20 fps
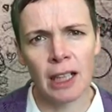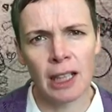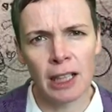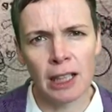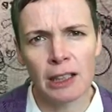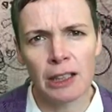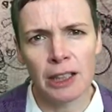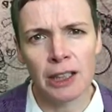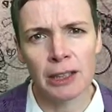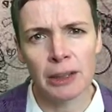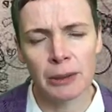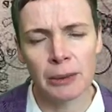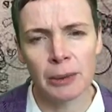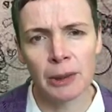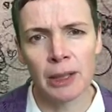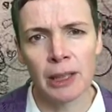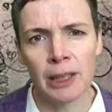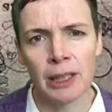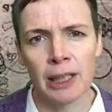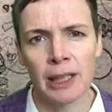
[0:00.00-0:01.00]
argue
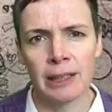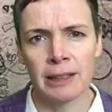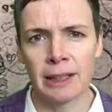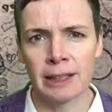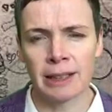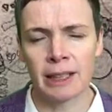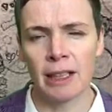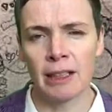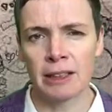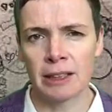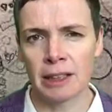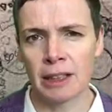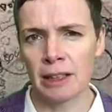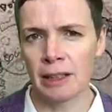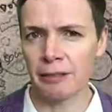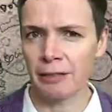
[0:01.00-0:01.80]
in this article.